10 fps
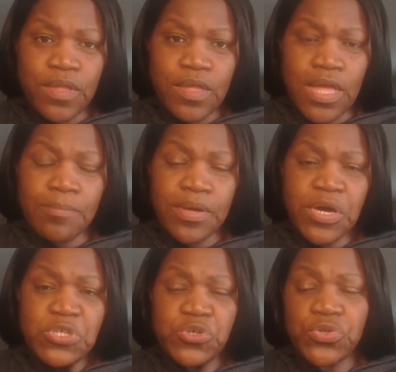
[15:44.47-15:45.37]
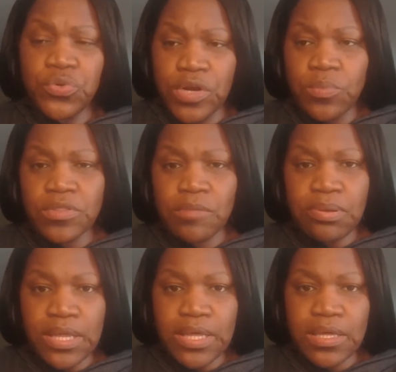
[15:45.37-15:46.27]
And because you're doing it with the
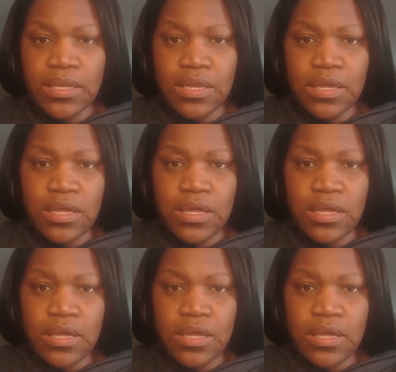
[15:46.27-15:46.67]
plan,